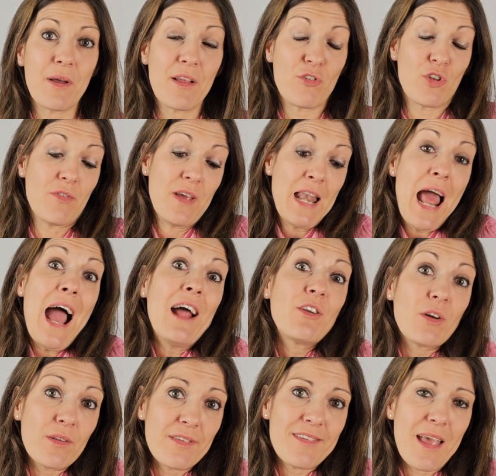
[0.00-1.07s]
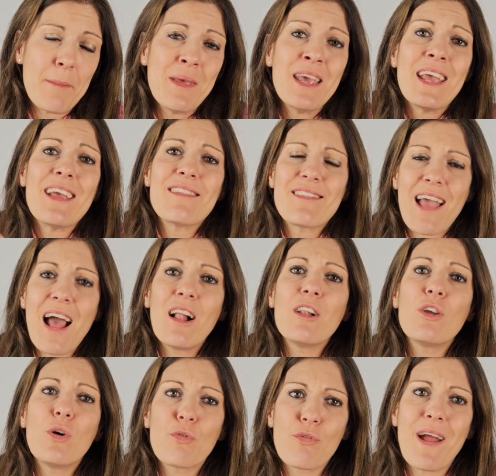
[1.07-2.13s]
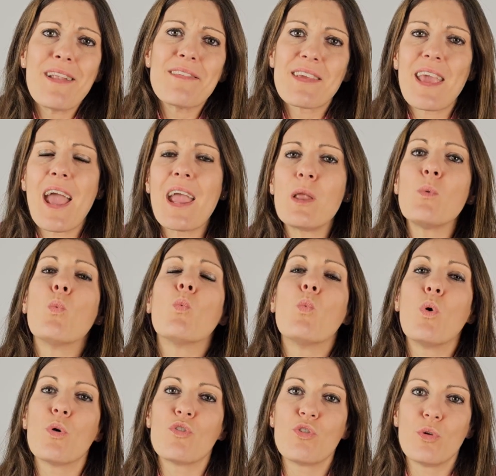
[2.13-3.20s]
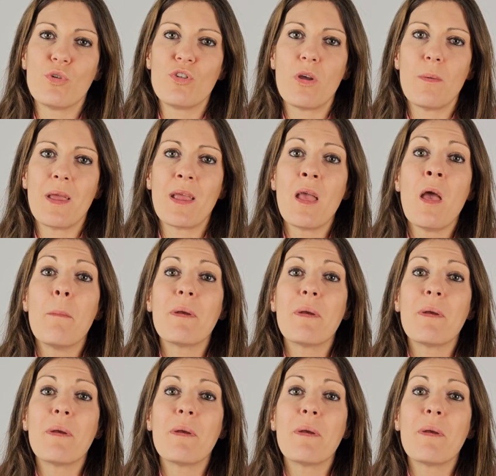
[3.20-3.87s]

sort of an add-on tip, is tell your friends again what you're doing,